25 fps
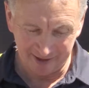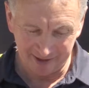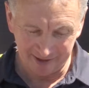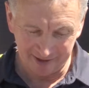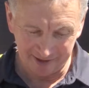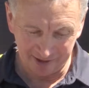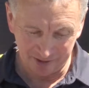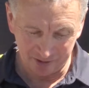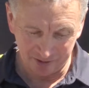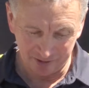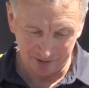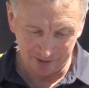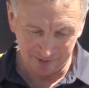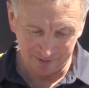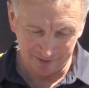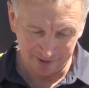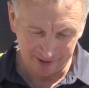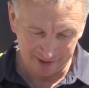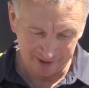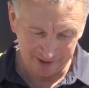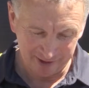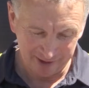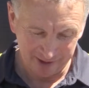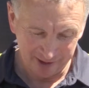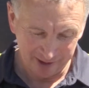Alex
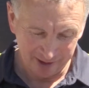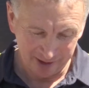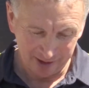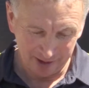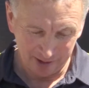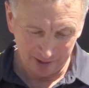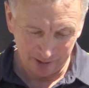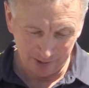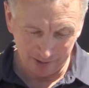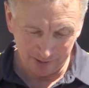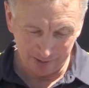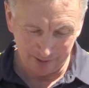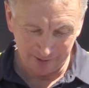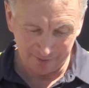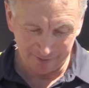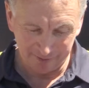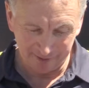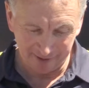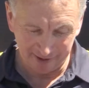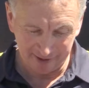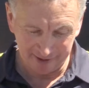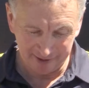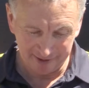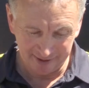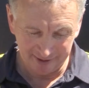Rufa, Louis
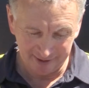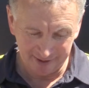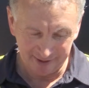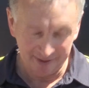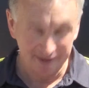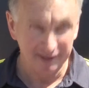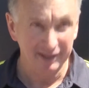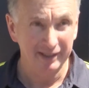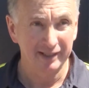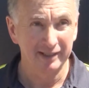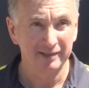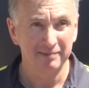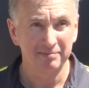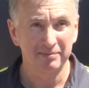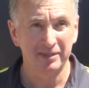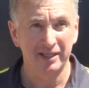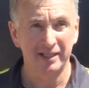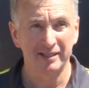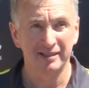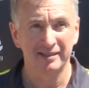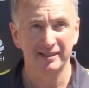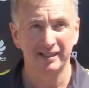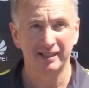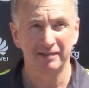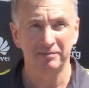Fenton, and
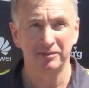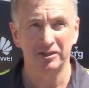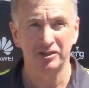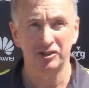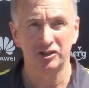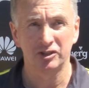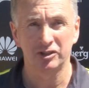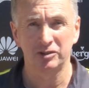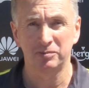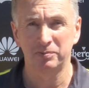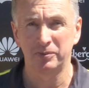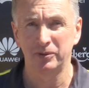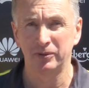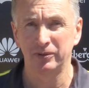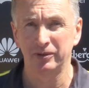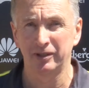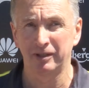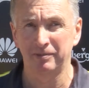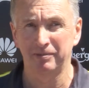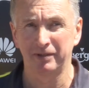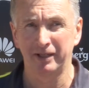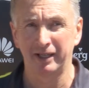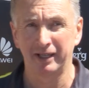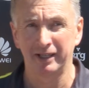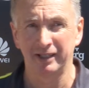Ben Signe's just pulled
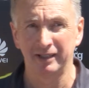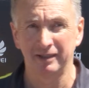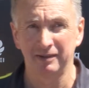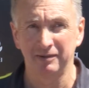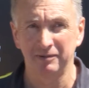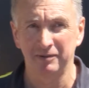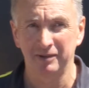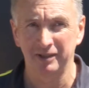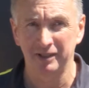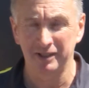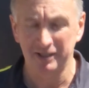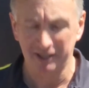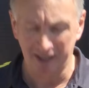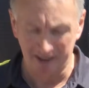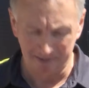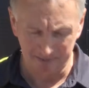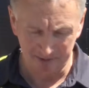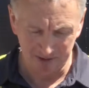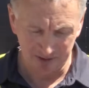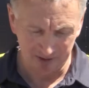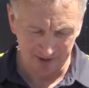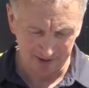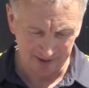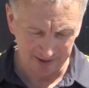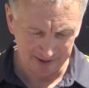up again with his
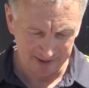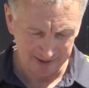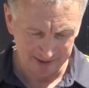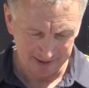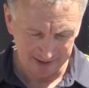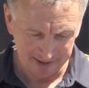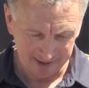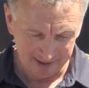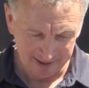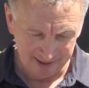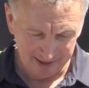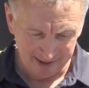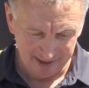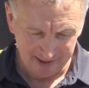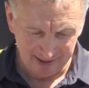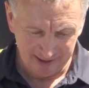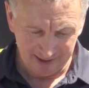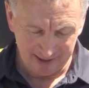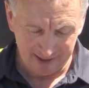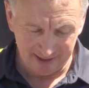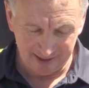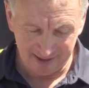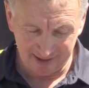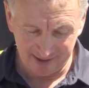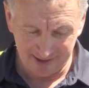hamstring.
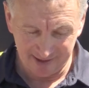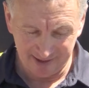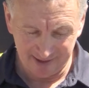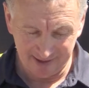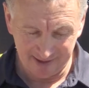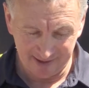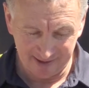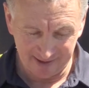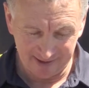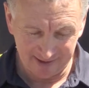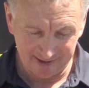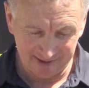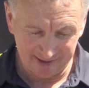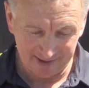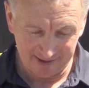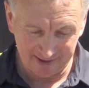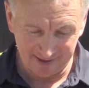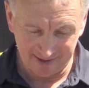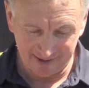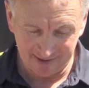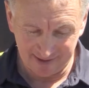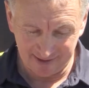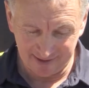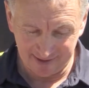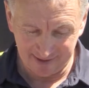And
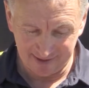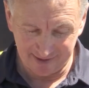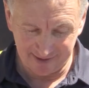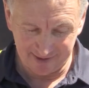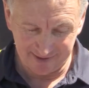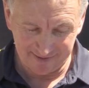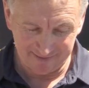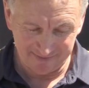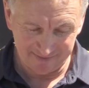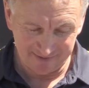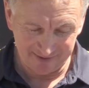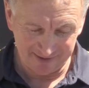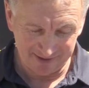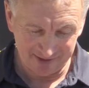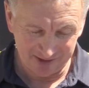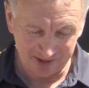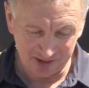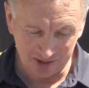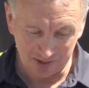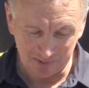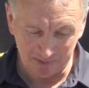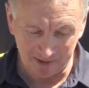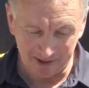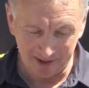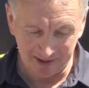
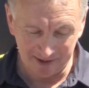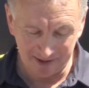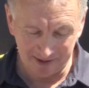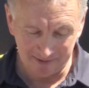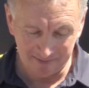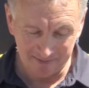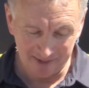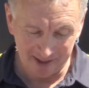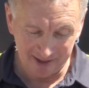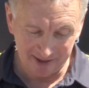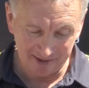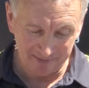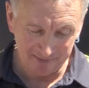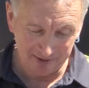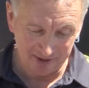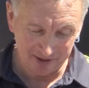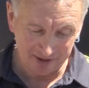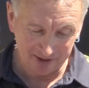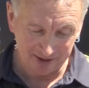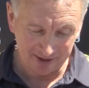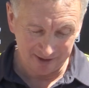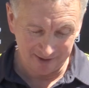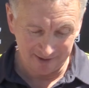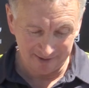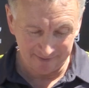suspended Manny
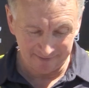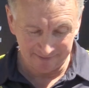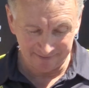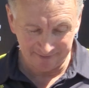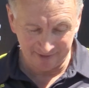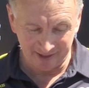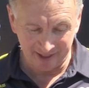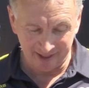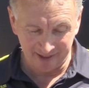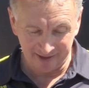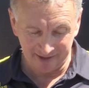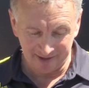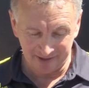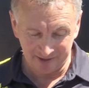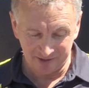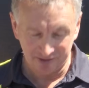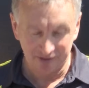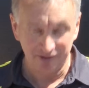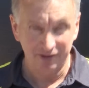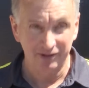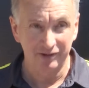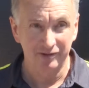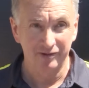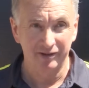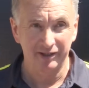Muscat, Alex
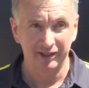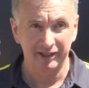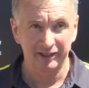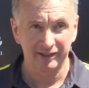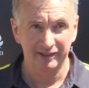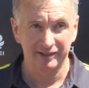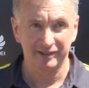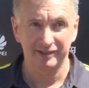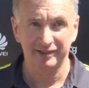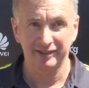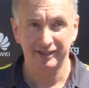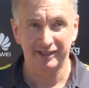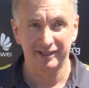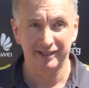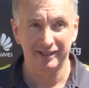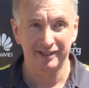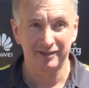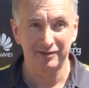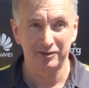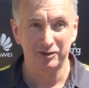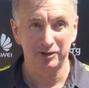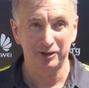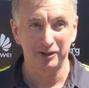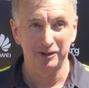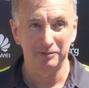Rodriguez,
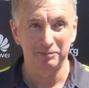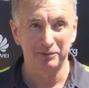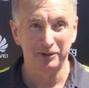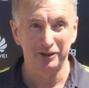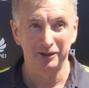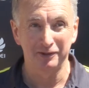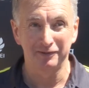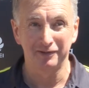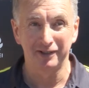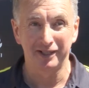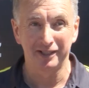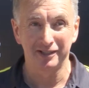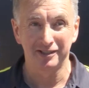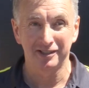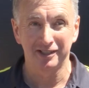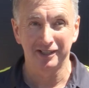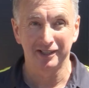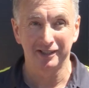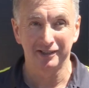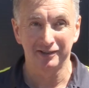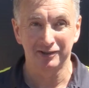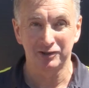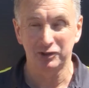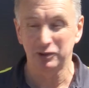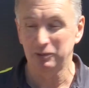and Rolly
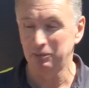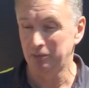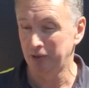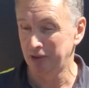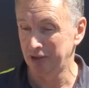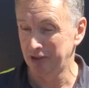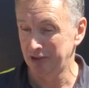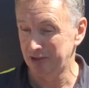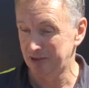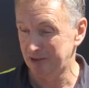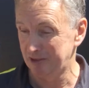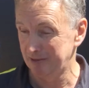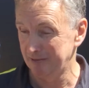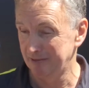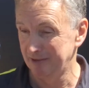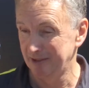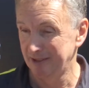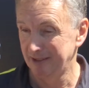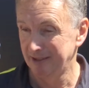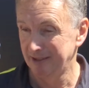Bonavazia. So boys